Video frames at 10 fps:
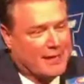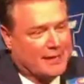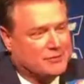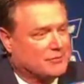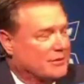
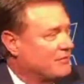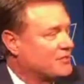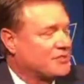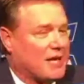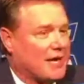dates or if
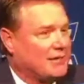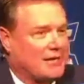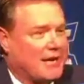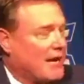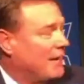it's signed
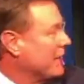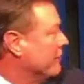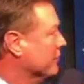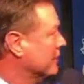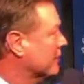yet. I
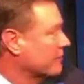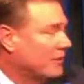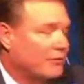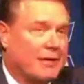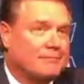really
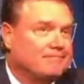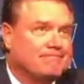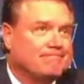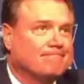don't know that.